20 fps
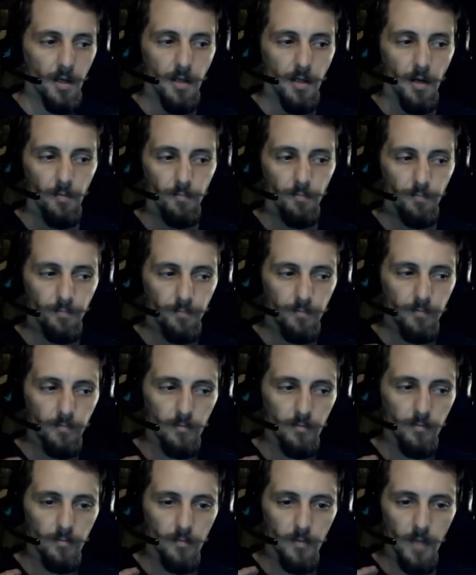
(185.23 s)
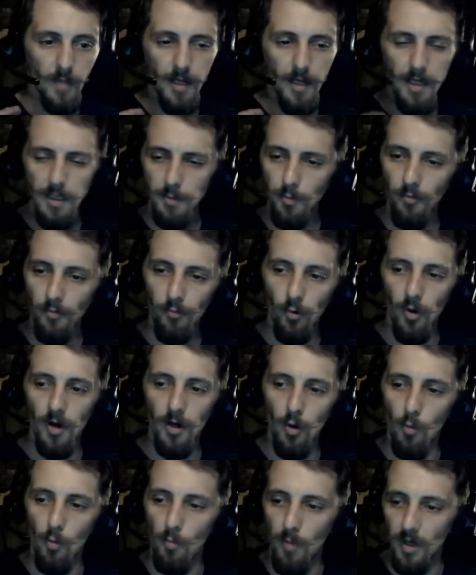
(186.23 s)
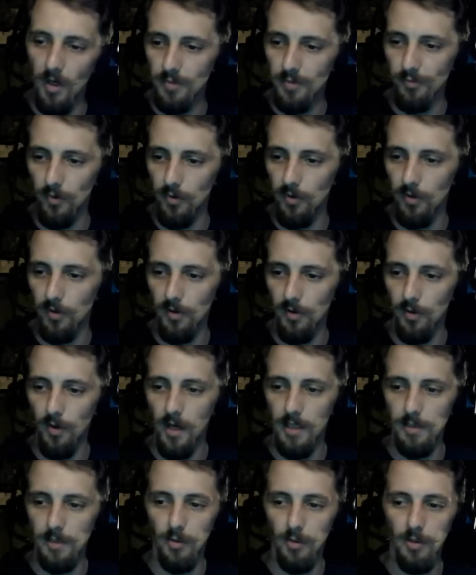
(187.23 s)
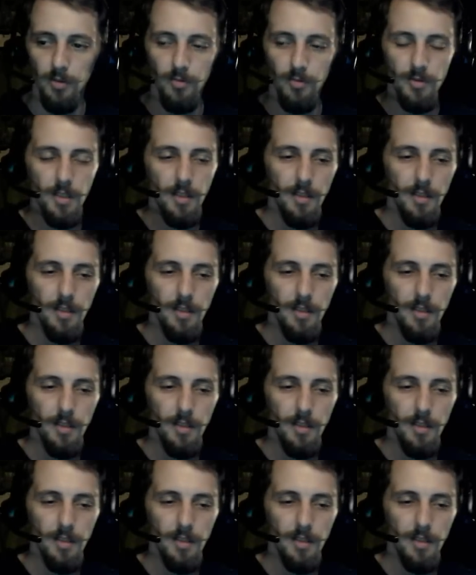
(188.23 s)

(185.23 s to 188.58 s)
Now, I guess before I go much further into the Grasping Dunes,